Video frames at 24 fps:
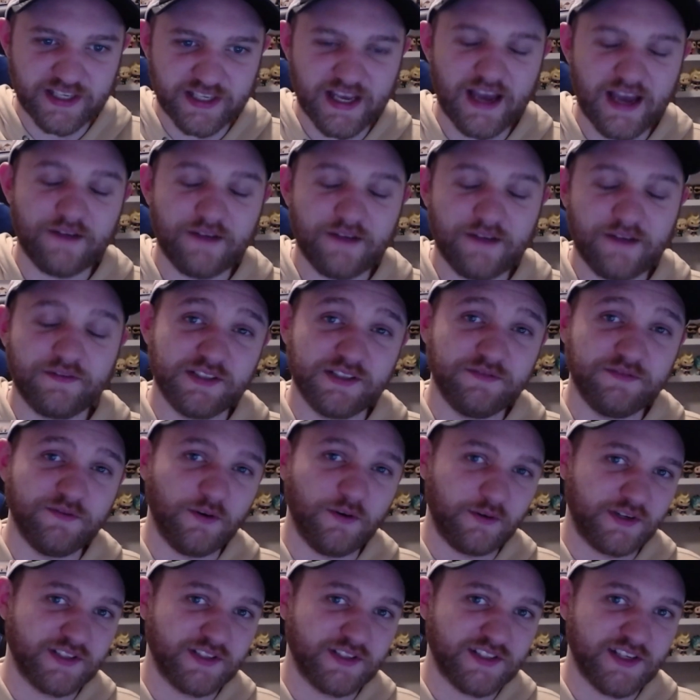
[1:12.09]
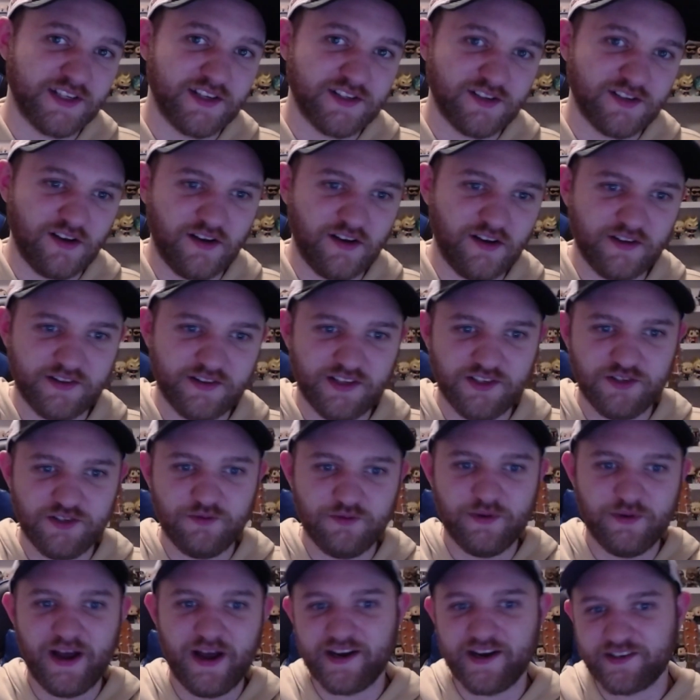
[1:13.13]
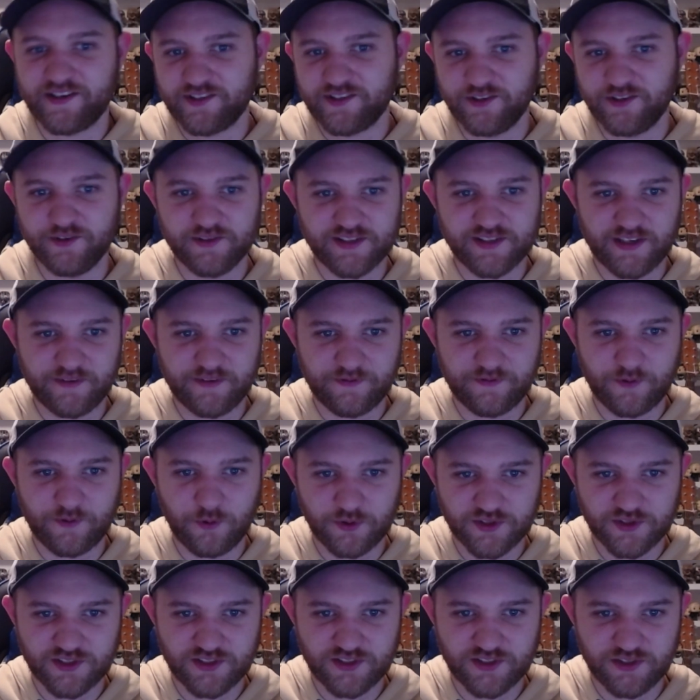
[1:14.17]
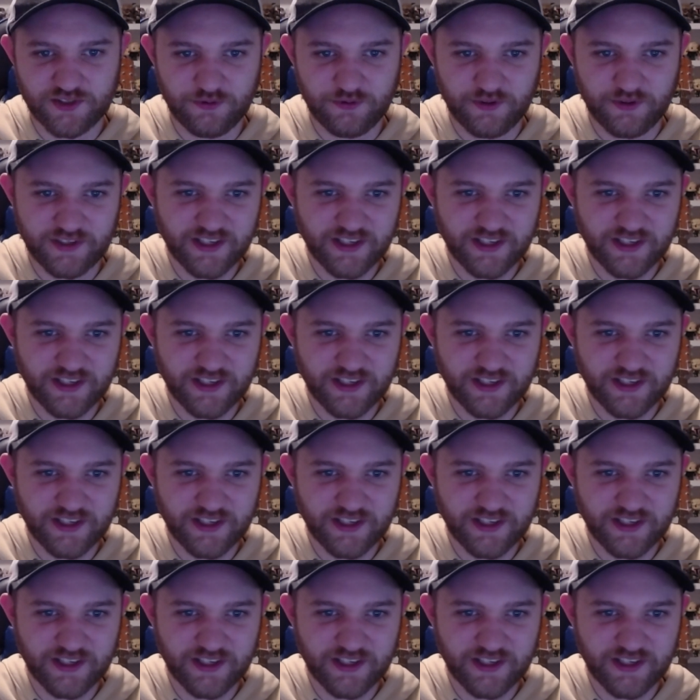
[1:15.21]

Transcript: heavily focuses on the new actors, and of course too,